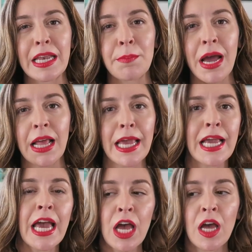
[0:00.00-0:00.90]
in my
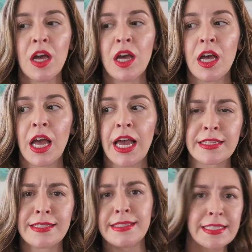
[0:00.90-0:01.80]
like
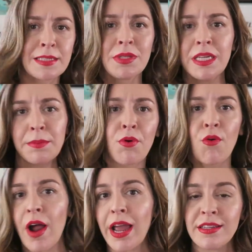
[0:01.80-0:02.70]
accessibly
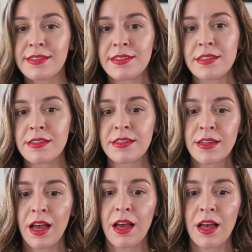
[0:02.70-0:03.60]
priced
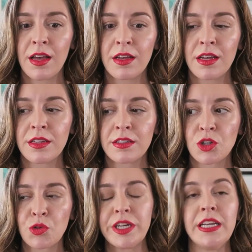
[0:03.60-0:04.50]
uh,
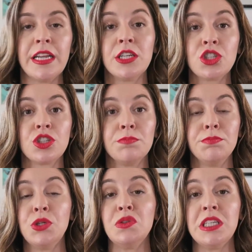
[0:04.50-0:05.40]
greenish
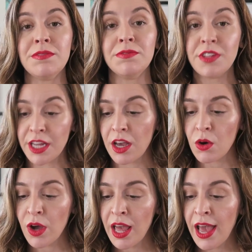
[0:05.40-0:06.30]
beauty
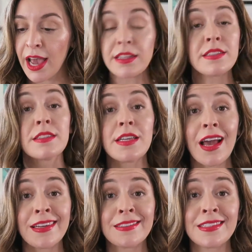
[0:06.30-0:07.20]
video. And this is a
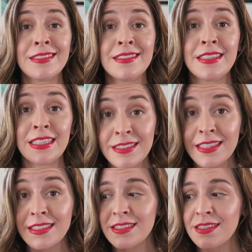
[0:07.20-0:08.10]
nice,
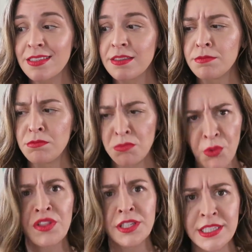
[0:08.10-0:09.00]
decent,
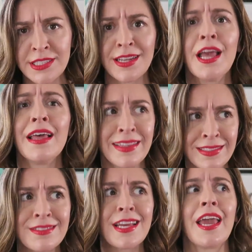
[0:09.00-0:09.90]
more than decent.
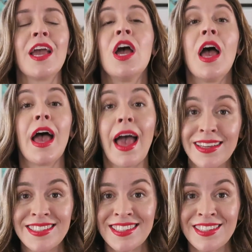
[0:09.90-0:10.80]
This is a
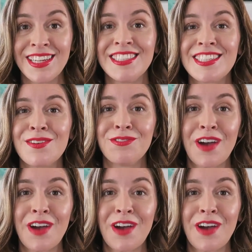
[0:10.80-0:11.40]
excellent